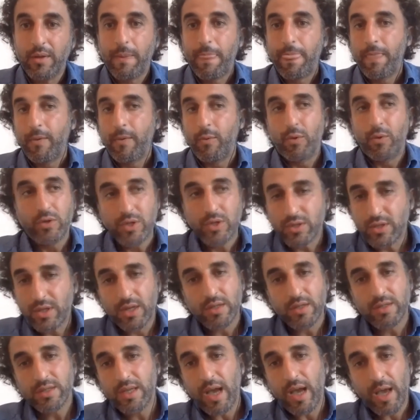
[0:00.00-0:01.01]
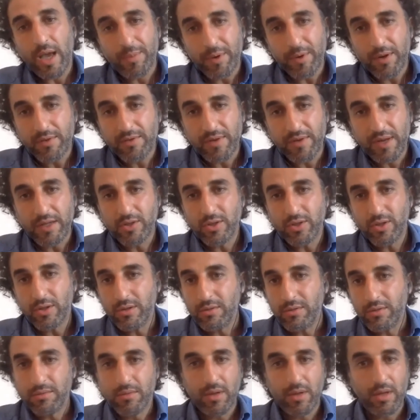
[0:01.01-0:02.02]
we're just going to see hyperinflation,
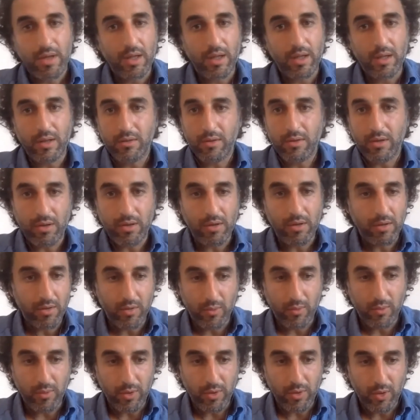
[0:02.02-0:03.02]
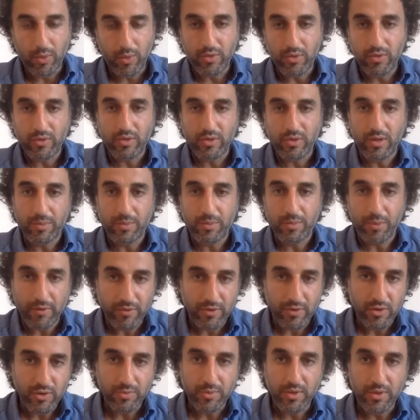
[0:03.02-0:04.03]
and we're going to see
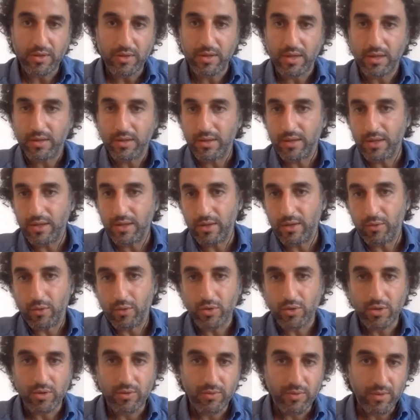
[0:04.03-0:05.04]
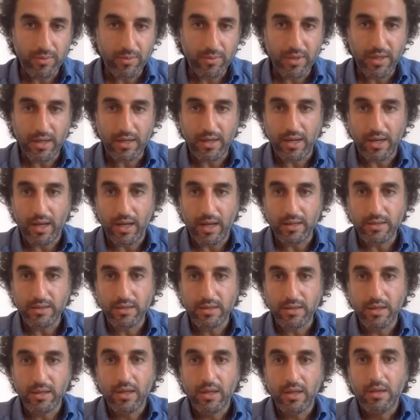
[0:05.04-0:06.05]
impoverishment and the erosion of the middle class,
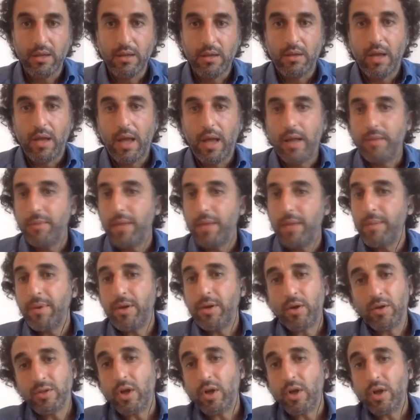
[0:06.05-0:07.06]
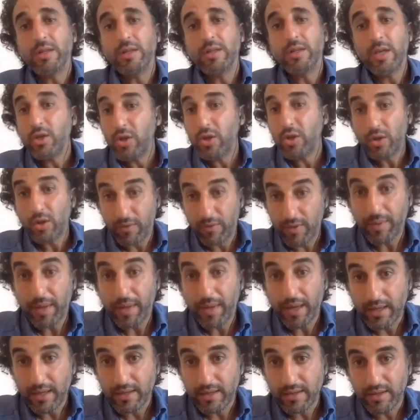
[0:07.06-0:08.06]
and maybe consolidation of the
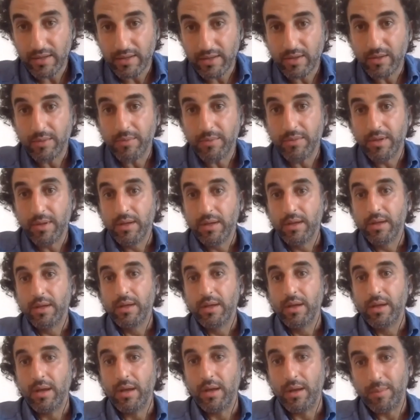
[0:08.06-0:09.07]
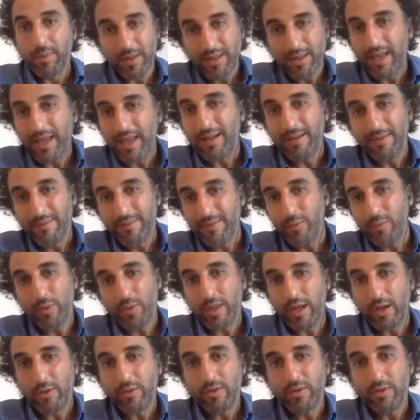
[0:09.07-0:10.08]
banking system. But yeah,
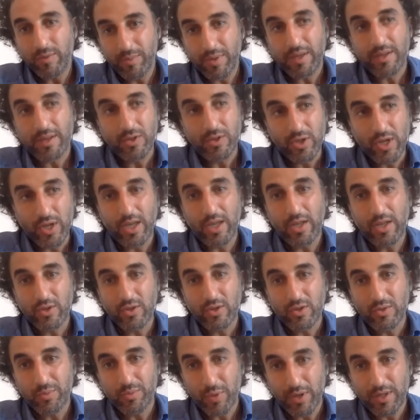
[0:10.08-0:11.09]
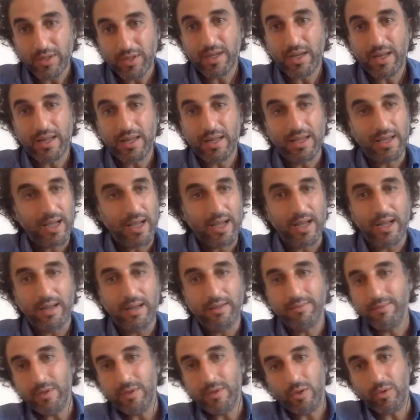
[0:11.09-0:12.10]
without this big change politically,
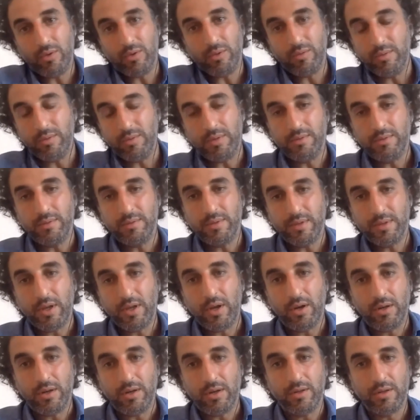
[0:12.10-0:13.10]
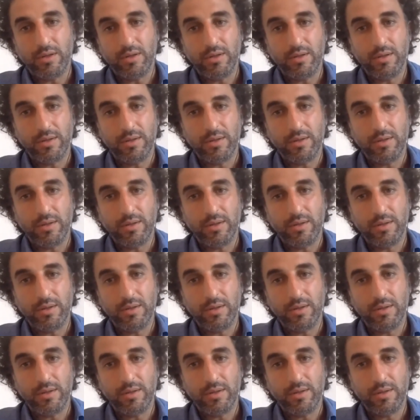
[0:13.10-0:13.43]
it's hard to see.